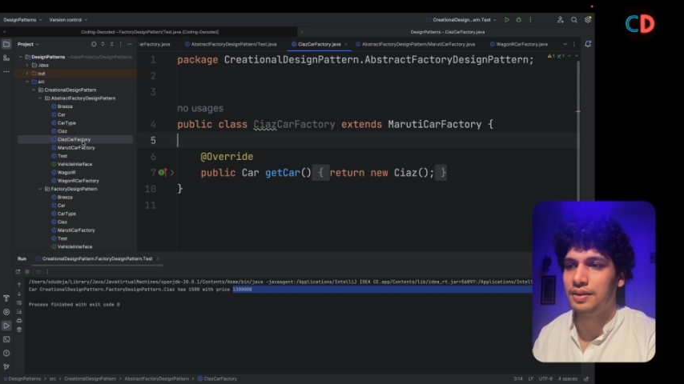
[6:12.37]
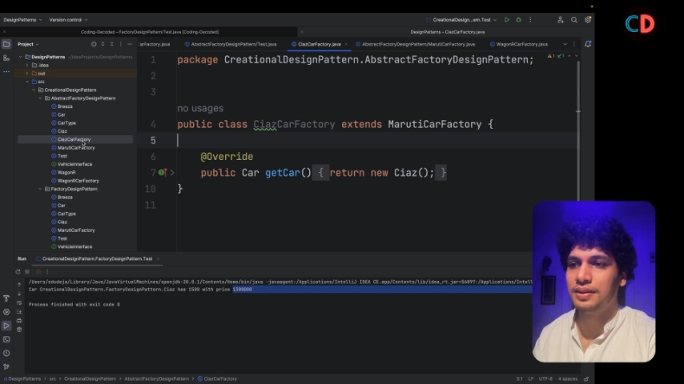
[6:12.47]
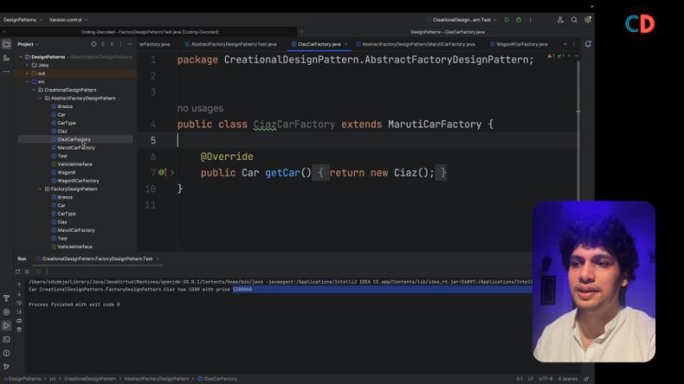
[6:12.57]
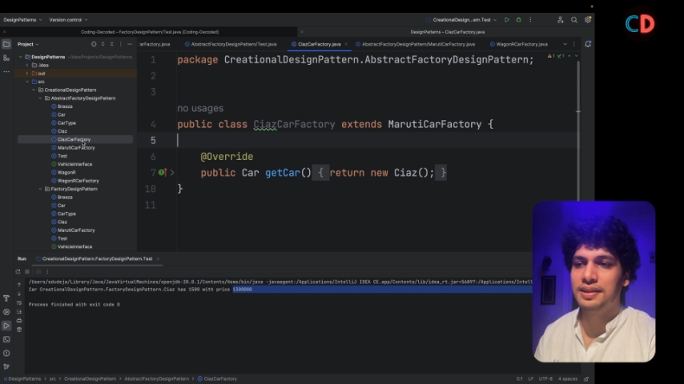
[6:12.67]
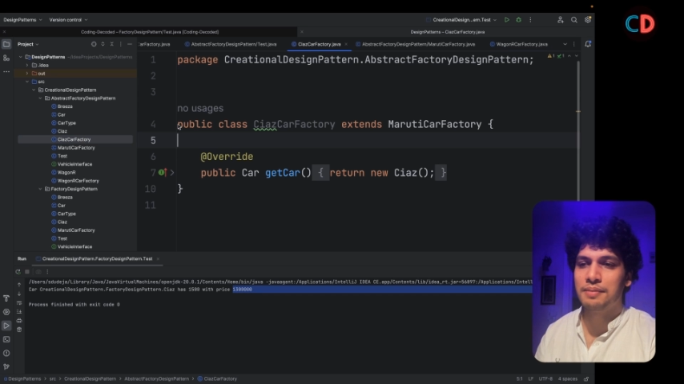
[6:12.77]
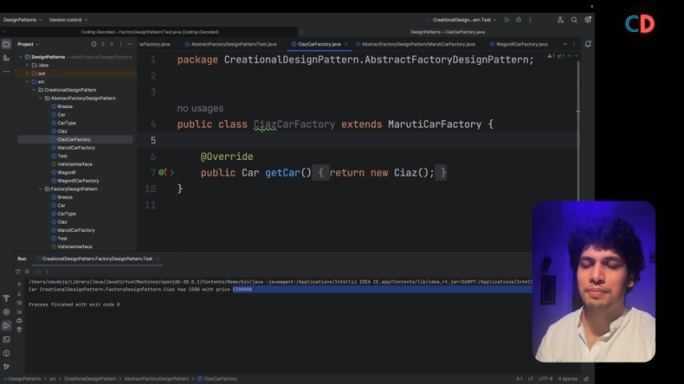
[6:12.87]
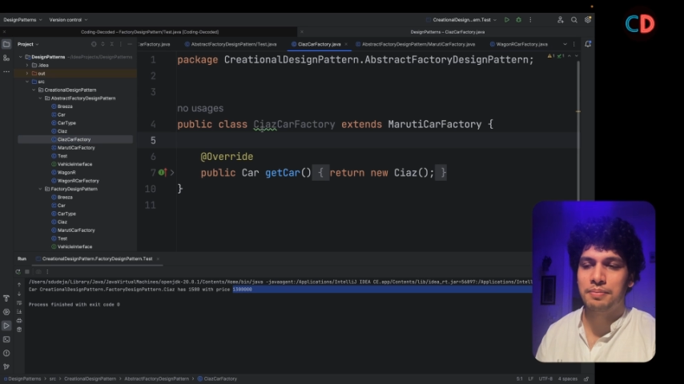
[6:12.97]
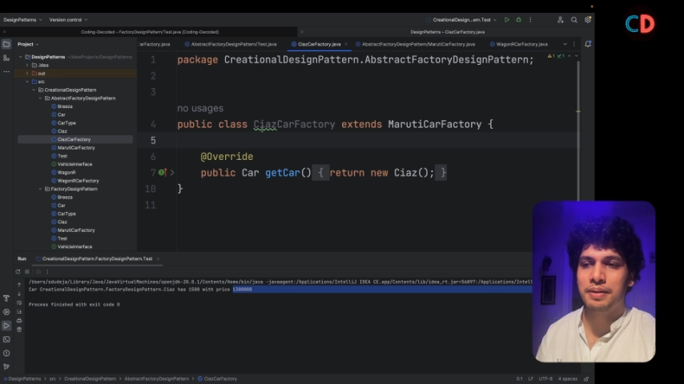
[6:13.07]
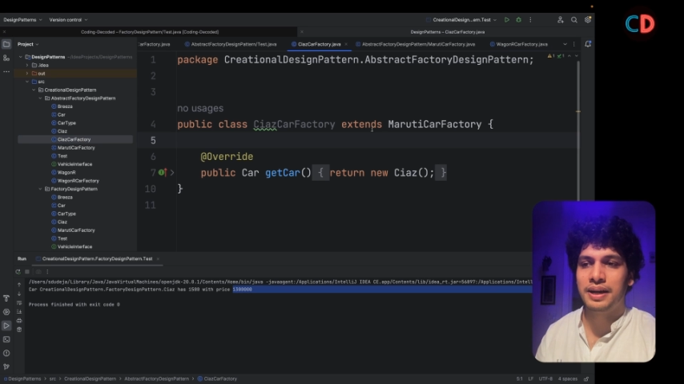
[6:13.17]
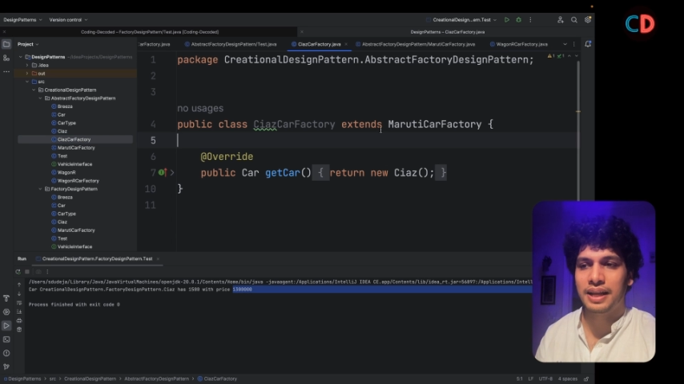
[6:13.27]
These
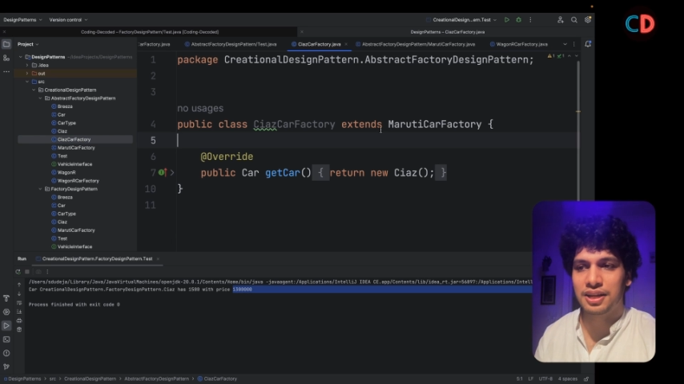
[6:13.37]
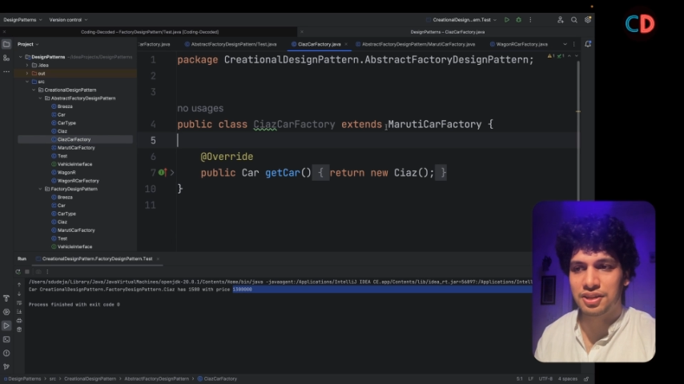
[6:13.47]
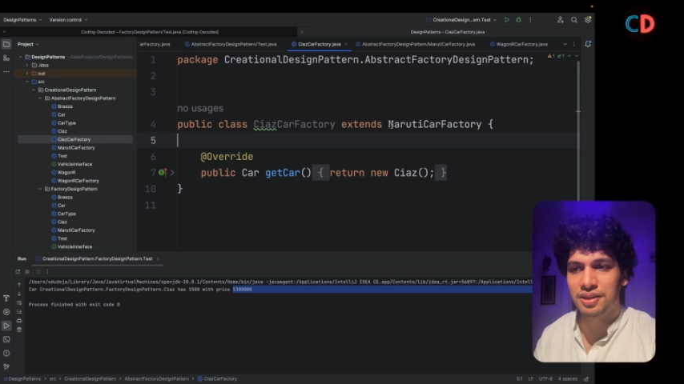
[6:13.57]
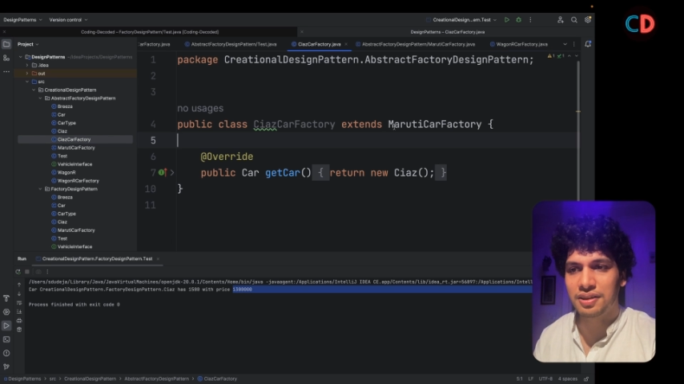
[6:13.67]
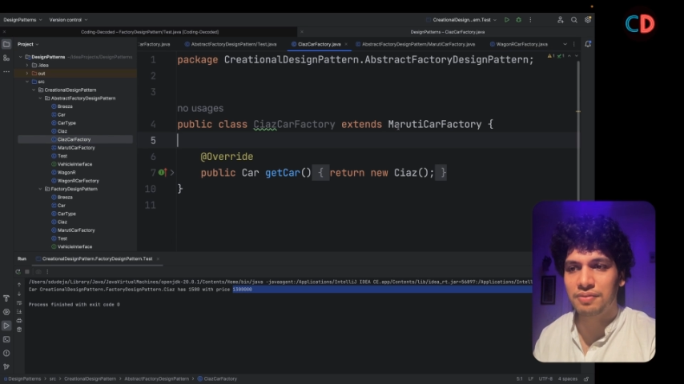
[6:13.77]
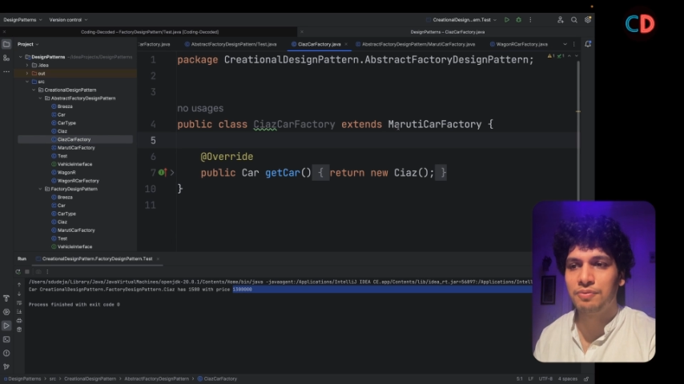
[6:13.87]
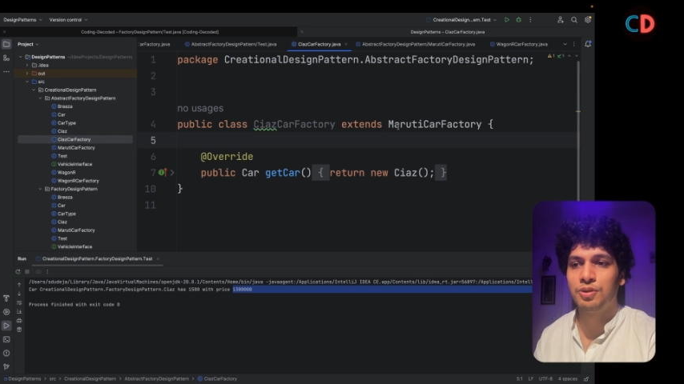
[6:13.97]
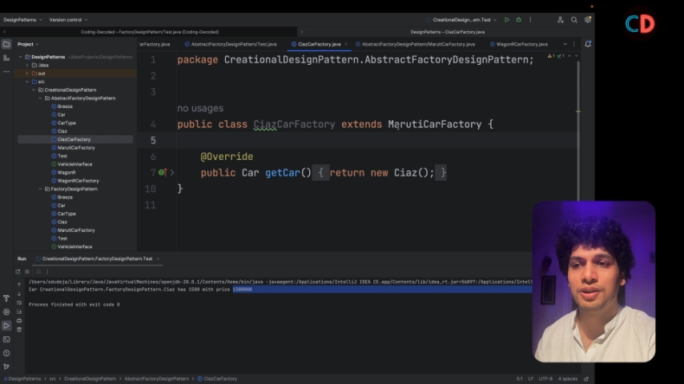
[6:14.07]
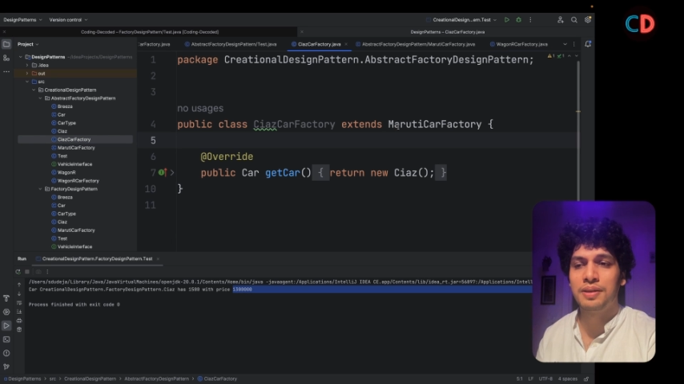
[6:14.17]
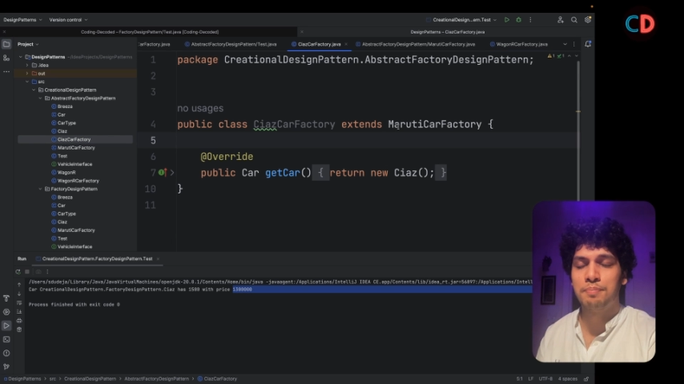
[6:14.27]
implementations
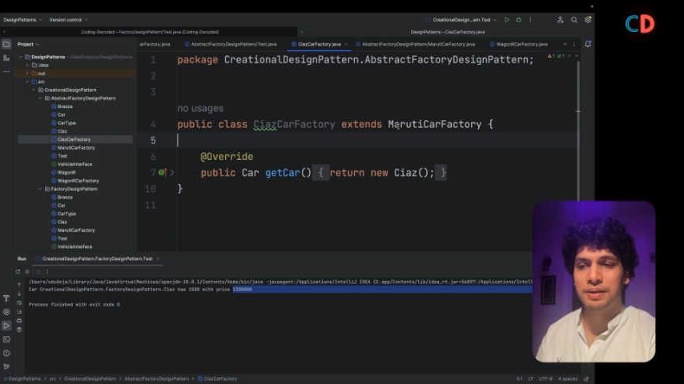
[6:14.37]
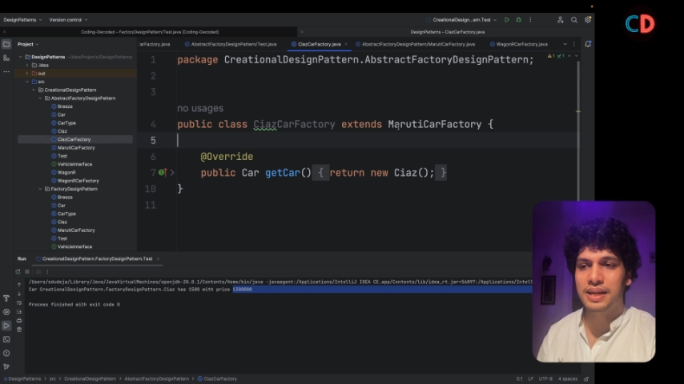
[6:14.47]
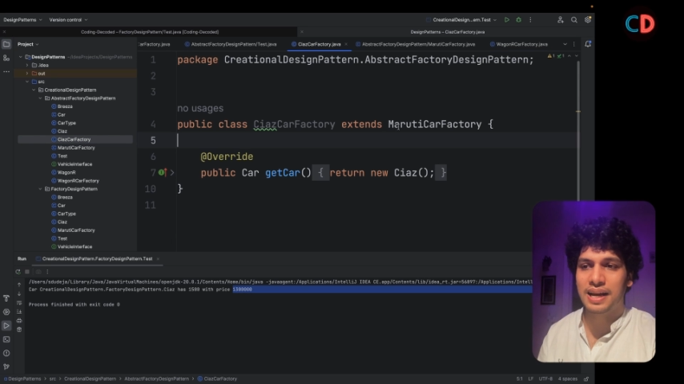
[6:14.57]
would simply